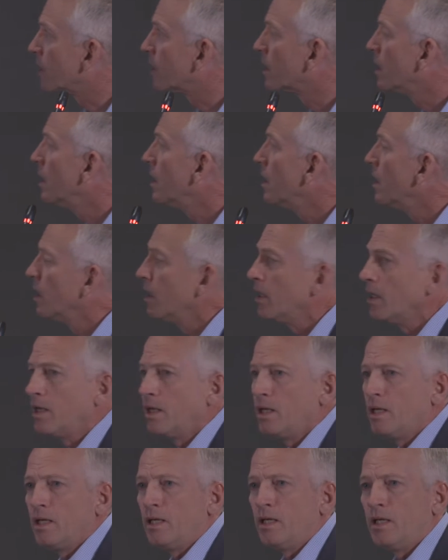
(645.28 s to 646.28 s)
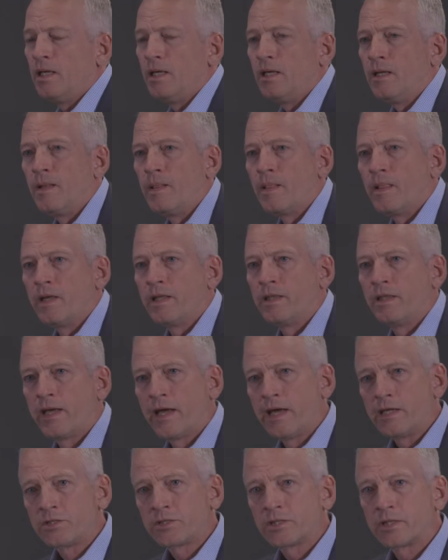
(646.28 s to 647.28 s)
And
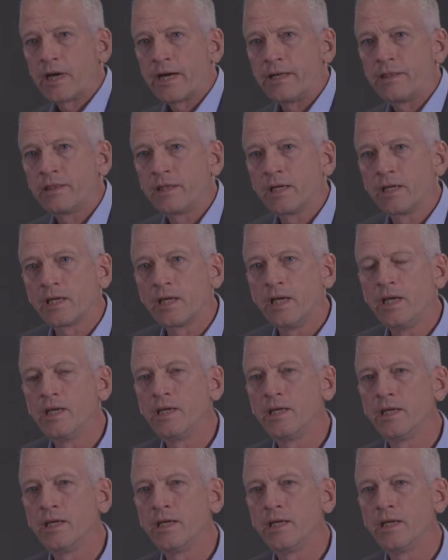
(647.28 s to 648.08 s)
the answer, I think,